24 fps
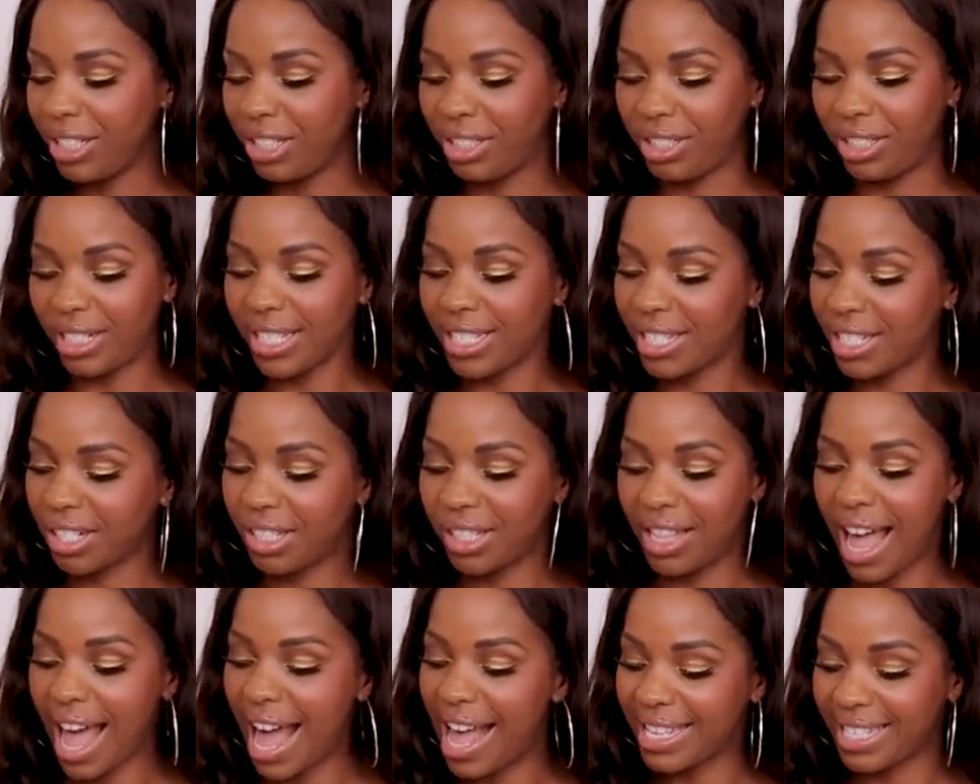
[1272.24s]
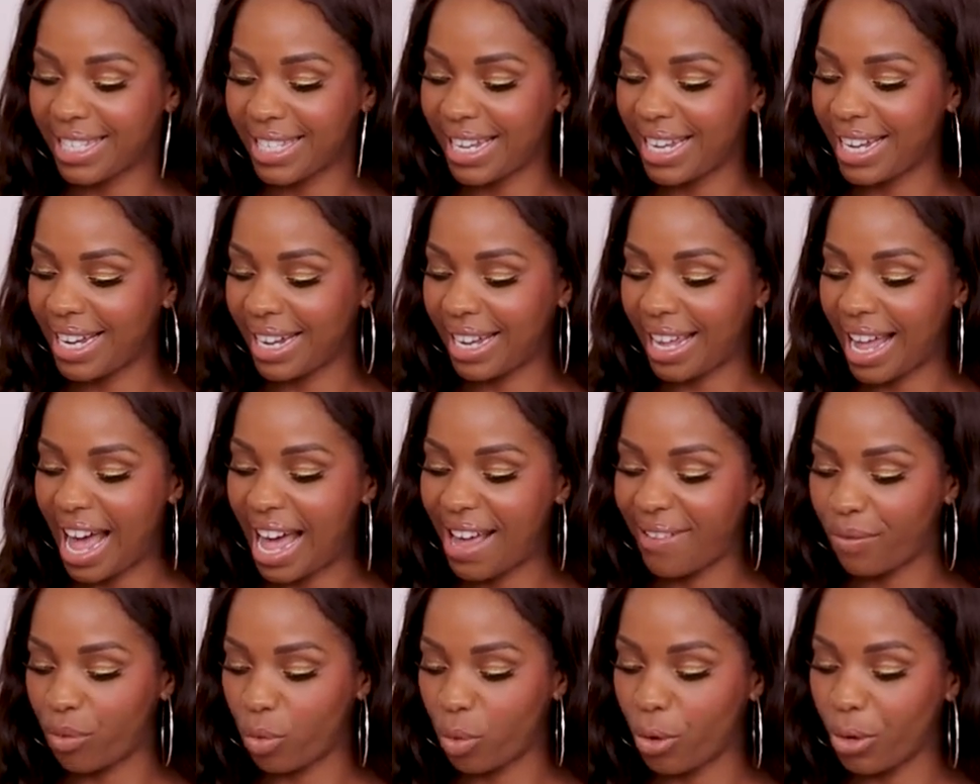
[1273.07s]
just a classic.
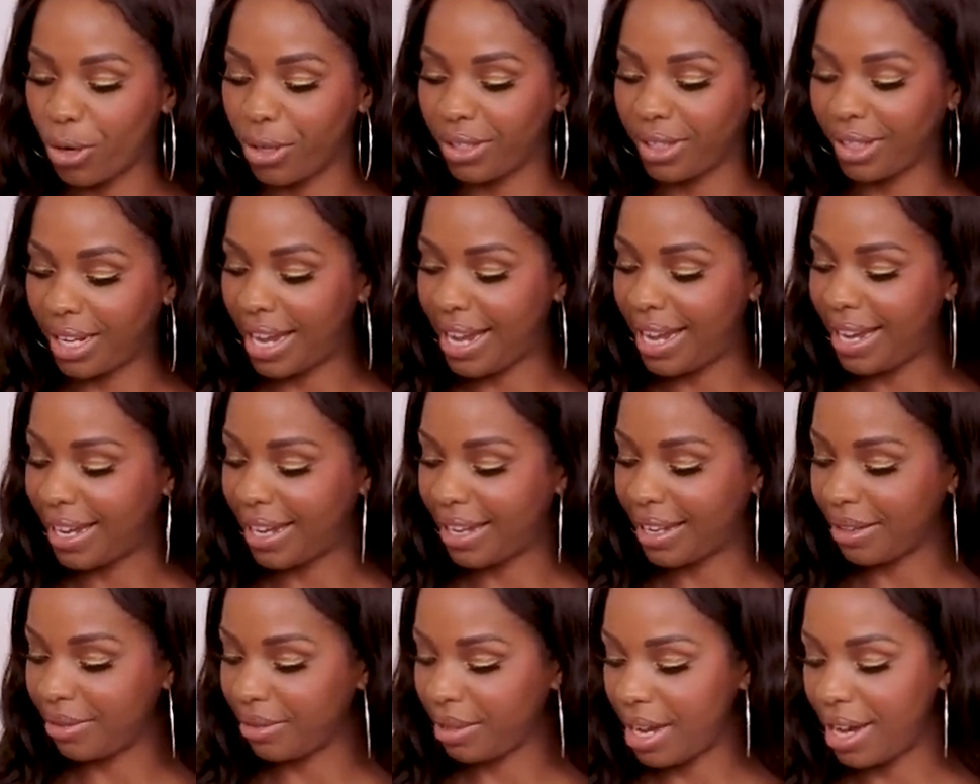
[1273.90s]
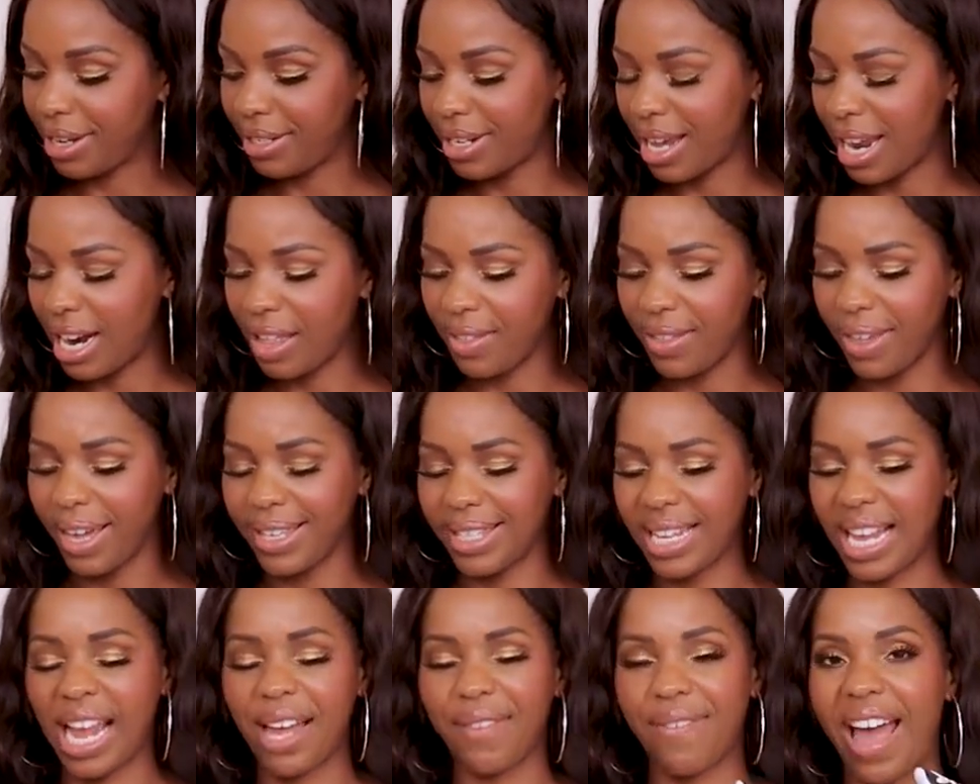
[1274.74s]
I've worn like a ton of these.
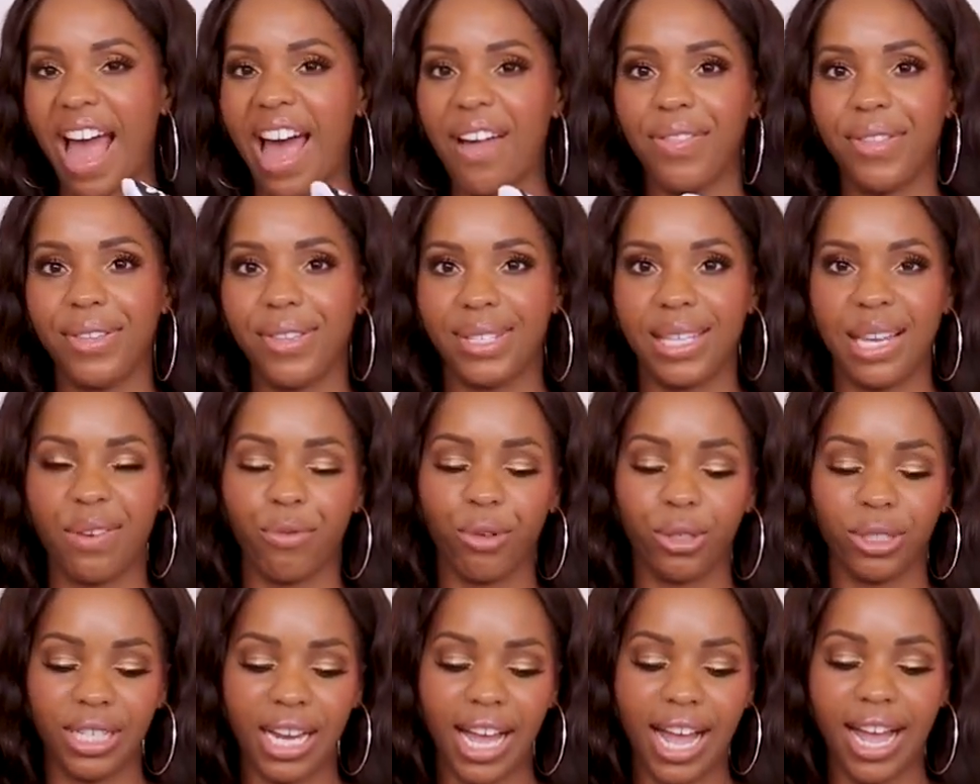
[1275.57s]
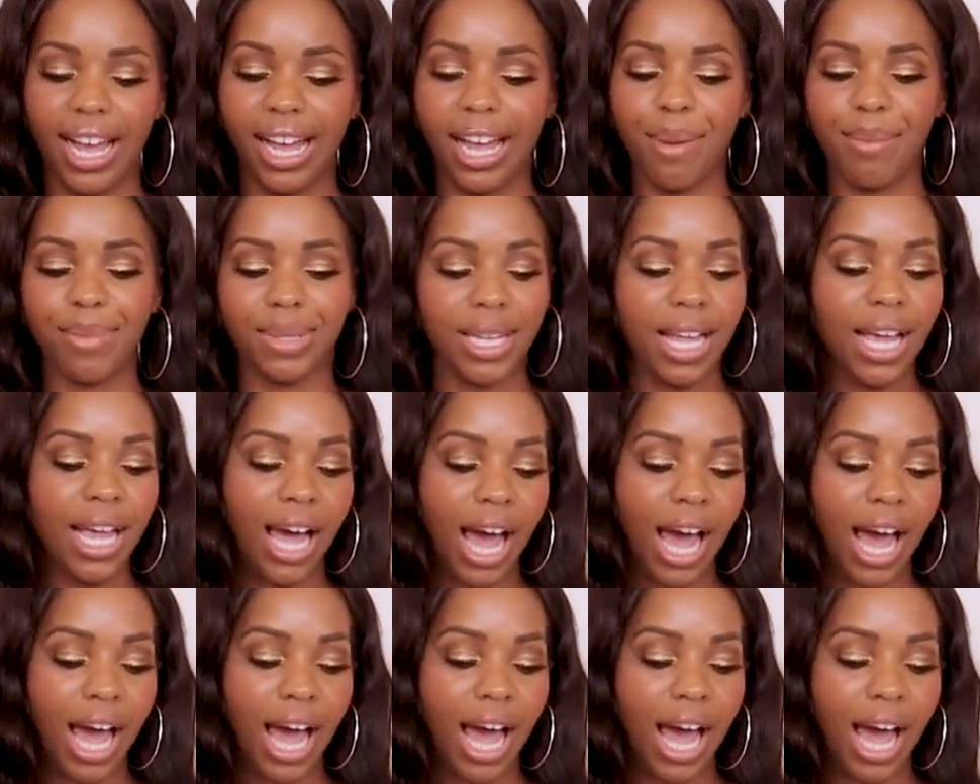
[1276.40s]
Like I've had these several times.